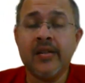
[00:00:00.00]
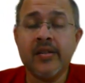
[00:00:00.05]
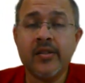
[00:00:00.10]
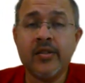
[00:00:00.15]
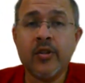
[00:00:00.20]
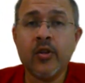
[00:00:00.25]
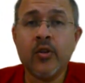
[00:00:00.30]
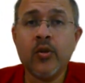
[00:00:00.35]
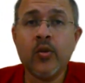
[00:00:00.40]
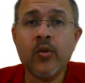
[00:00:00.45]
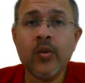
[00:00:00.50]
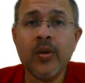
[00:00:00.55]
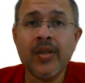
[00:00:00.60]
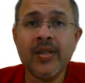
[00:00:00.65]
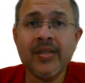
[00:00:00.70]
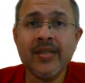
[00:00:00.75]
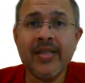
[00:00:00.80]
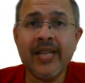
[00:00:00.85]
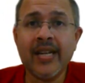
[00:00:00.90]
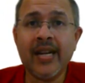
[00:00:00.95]

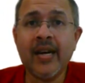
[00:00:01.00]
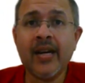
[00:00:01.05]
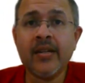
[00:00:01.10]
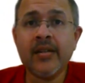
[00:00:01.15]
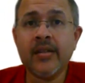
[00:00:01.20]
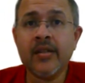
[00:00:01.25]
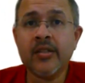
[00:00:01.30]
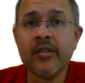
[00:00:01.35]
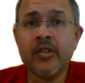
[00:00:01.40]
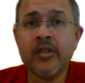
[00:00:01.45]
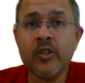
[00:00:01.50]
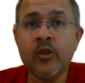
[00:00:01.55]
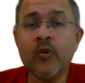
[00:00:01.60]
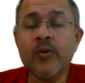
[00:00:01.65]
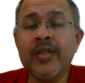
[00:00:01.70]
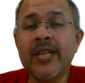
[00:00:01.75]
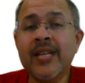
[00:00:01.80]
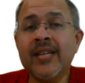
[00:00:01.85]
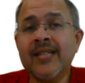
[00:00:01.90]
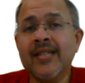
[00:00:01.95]
So there are
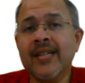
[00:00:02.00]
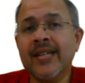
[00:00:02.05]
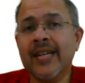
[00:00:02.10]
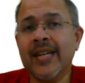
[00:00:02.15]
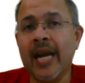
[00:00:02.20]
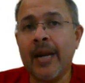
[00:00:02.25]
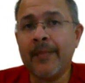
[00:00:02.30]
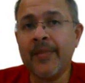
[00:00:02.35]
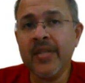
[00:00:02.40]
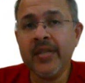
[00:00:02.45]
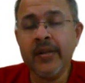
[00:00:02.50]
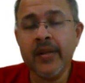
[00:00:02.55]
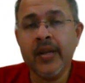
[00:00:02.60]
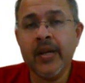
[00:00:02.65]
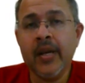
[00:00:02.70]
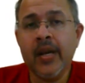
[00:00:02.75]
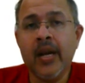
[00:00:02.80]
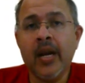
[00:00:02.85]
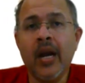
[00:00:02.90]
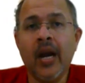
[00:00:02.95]
two things that can happen.
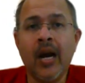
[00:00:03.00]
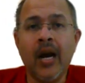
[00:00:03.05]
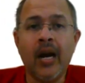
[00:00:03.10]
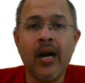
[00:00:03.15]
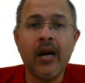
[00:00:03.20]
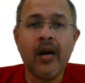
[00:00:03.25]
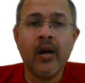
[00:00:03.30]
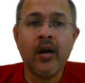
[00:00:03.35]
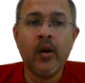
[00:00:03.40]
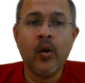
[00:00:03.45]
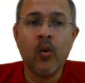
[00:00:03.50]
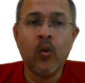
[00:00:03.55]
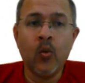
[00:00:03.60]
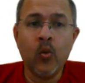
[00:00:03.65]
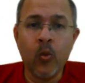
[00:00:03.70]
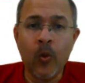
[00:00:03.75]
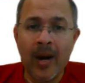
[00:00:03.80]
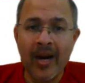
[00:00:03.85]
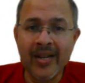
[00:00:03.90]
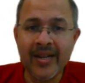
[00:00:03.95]

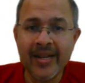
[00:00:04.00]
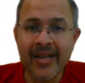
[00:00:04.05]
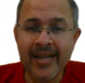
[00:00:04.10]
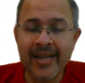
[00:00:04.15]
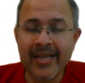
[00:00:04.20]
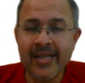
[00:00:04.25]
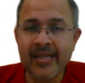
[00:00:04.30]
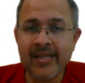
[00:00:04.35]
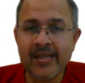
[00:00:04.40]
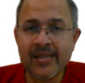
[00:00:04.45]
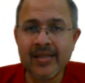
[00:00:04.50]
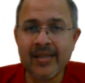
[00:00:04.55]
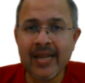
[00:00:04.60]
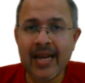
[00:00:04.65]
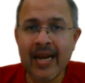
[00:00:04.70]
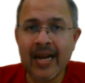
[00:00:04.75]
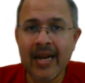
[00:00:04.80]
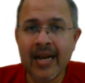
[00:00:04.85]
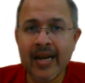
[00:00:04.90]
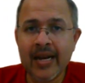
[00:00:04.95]
One is
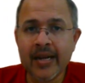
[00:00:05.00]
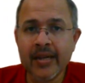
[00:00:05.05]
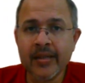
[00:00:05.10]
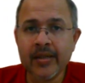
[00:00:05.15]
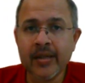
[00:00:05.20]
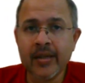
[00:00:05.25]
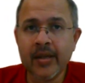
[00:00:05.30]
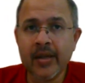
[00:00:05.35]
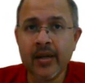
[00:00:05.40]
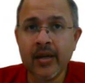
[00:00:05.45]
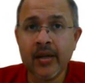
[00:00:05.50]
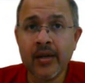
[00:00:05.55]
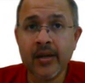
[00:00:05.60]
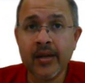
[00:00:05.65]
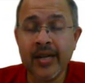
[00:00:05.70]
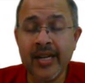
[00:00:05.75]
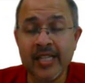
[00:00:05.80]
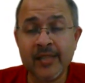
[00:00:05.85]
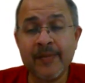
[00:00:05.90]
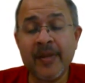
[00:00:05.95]
that
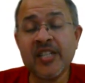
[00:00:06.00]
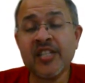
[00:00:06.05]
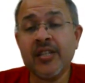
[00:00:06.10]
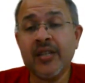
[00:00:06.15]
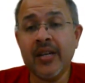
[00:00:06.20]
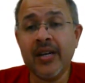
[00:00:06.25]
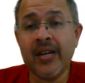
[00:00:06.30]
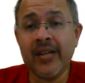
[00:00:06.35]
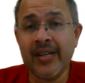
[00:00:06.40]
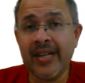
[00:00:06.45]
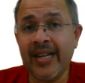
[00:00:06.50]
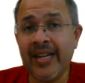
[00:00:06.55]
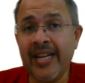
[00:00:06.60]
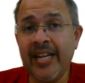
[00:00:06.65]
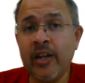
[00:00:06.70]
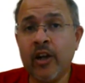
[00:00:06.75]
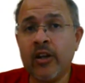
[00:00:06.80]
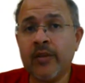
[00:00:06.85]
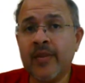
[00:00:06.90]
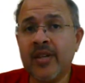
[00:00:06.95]
especially
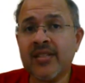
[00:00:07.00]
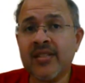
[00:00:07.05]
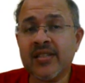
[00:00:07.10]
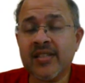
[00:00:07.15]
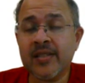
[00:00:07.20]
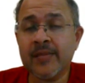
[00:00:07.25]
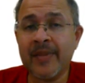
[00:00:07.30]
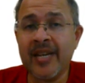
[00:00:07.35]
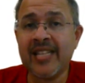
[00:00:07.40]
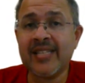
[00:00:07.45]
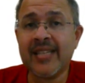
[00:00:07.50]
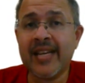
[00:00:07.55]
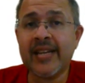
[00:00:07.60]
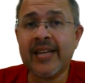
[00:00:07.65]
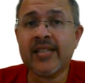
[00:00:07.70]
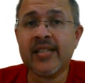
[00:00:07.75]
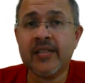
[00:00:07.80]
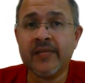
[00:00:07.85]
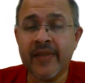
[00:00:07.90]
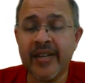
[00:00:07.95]
Elon Musk's
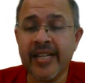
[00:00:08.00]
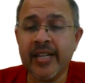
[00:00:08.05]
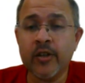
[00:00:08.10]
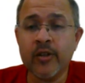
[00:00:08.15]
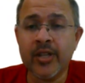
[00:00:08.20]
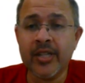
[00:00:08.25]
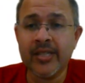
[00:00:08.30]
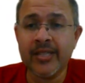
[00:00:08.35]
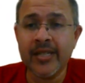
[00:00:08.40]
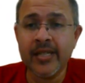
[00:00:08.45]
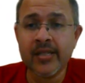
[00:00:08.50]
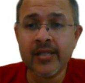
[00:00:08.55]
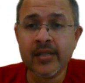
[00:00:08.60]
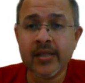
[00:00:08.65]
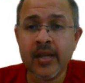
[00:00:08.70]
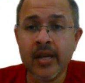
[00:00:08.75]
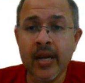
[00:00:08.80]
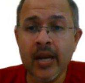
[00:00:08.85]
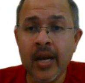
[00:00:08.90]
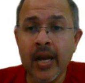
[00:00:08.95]
SpaceX is very good at this.